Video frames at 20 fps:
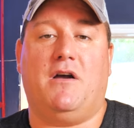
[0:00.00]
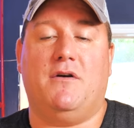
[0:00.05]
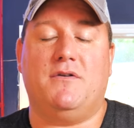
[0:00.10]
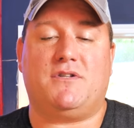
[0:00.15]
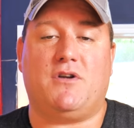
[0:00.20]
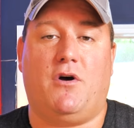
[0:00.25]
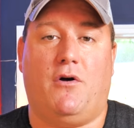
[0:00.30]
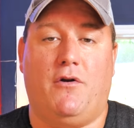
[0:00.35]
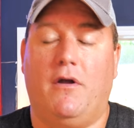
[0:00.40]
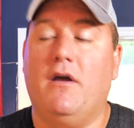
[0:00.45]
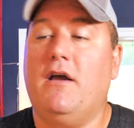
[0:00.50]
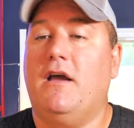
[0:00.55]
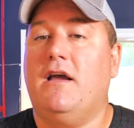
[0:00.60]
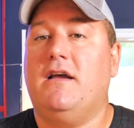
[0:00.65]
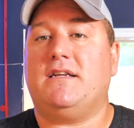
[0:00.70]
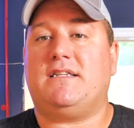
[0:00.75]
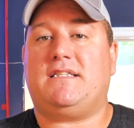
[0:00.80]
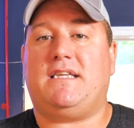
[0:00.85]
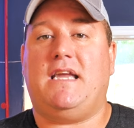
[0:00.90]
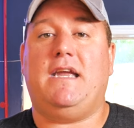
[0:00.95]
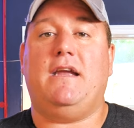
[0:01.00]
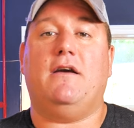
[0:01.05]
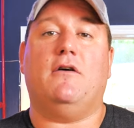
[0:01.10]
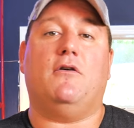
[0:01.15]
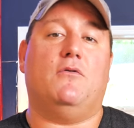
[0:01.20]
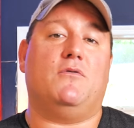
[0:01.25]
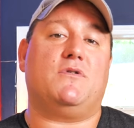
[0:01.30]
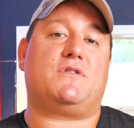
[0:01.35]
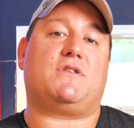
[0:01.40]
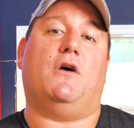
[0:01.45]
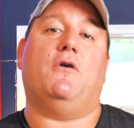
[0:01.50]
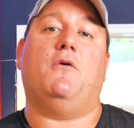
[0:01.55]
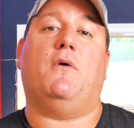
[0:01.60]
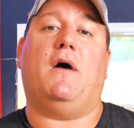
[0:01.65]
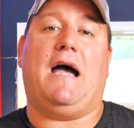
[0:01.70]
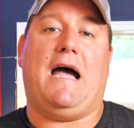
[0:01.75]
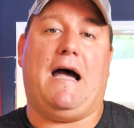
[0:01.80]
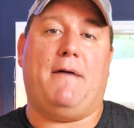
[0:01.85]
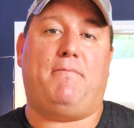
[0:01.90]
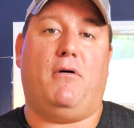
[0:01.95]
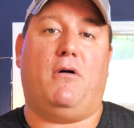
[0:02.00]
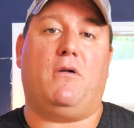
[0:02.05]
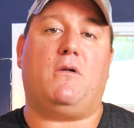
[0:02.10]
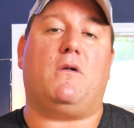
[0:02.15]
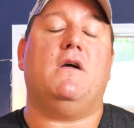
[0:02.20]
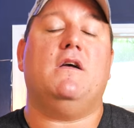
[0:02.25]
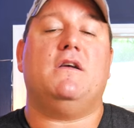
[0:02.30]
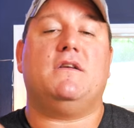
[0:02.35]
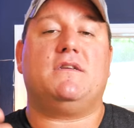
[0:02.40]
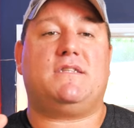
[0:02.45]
goes on. See also Apple,